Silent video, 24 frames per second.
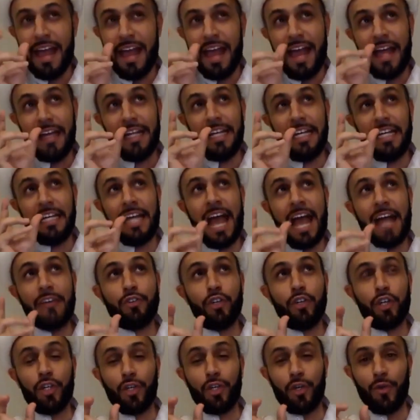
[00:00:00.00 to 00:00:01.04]
And He had
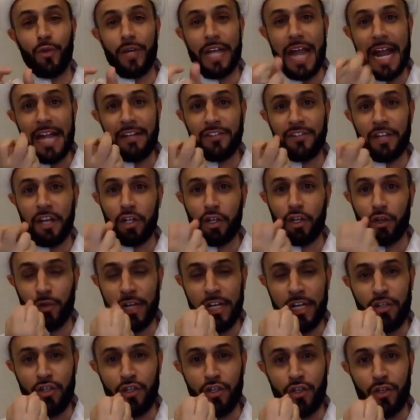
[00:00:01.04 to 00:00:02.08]
to create a
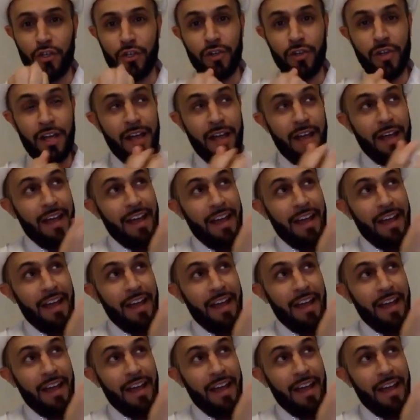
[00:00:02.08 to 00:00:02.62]
creature